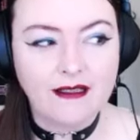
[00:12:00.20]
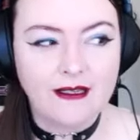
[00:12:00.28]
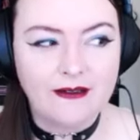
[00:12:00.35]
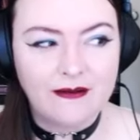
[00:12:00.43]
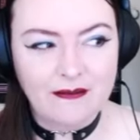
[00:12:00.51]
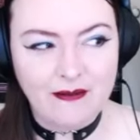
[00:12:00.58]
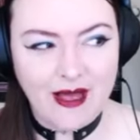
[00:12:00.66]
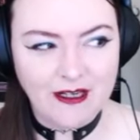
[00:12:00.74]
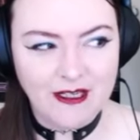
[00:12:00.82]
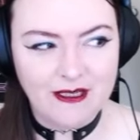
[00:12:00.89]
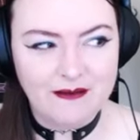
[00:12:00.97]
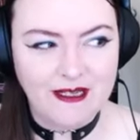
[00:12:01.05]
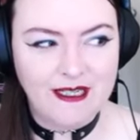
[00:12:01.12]
so it
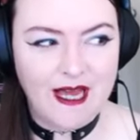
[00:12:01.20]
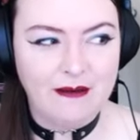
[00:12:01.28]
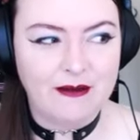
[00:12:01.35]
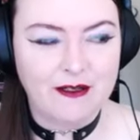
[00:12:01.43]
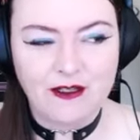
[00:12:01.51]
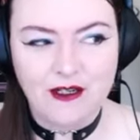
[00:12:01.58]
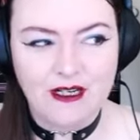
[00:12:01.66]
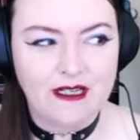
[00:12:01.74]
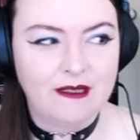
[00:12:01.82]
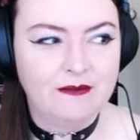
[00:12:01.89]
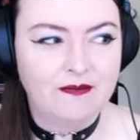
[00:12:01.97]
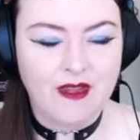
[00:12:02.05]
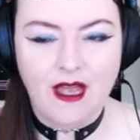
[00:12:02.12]
matches my tapestry.
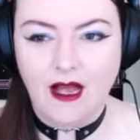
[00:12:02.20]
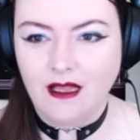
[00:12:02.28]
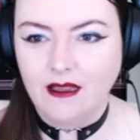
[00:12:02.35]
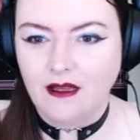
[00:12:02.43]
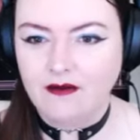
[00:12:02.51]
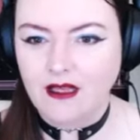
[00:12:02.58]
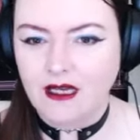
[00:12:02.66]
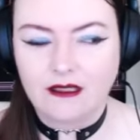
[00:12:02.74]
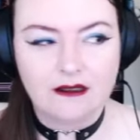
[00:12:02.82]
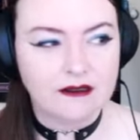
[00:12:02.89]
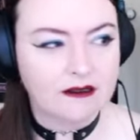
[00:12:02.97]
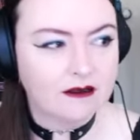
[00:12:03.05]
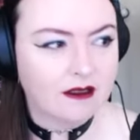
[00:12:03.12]
I love that.
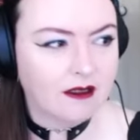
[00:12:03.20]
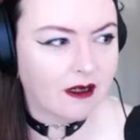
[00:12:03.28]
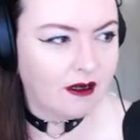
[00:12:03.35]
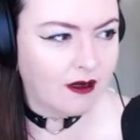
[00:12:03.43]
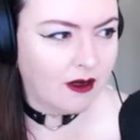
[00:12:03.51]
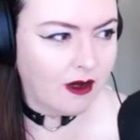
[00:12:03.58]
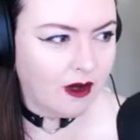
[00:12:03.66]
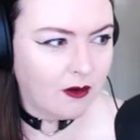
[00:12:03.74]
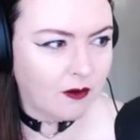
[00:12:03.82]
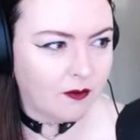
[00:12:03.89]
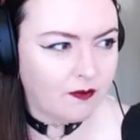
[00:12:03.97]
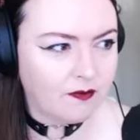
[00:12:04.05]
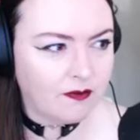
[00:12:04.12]
Oh,
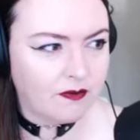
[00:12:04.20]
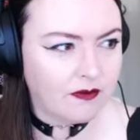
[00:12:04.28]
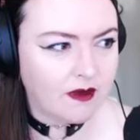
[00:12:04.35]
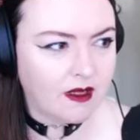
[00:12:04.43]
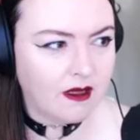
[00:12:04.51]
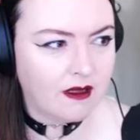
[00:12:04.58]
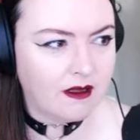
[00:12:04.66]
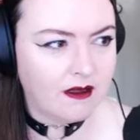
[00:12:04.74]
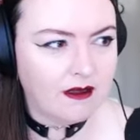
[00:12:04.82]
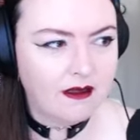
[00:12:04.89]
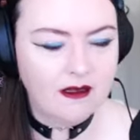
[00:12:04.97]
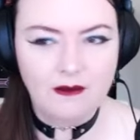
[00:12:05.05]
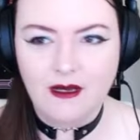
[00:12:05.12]

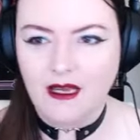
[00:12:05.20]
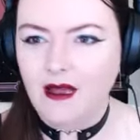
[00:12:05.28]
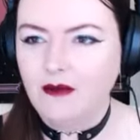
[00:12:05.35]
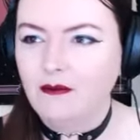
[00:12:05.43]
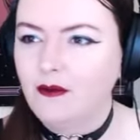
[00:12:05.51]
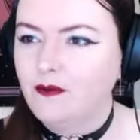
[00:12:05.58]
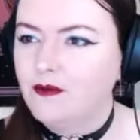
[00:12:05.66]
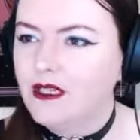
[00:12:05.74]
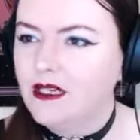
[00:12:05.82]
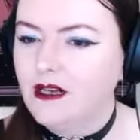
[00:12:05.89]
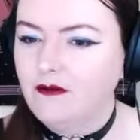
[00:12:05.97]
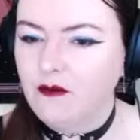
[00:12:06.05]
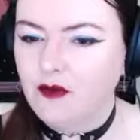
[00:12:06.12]
look at me. I
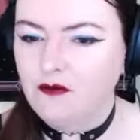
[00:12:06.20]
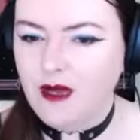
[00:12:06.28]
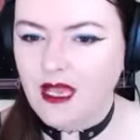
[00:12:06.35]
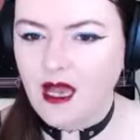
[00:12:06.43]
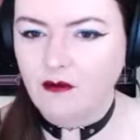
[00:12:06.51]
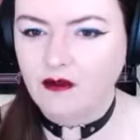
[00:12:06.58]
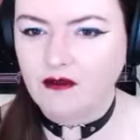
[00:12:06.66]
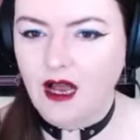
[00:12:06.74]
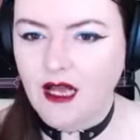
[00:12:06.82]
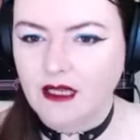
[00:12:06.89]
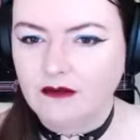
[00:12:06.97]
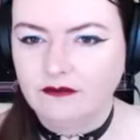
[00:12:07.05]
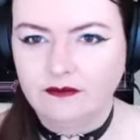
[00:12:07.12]
didn't even move my camera right.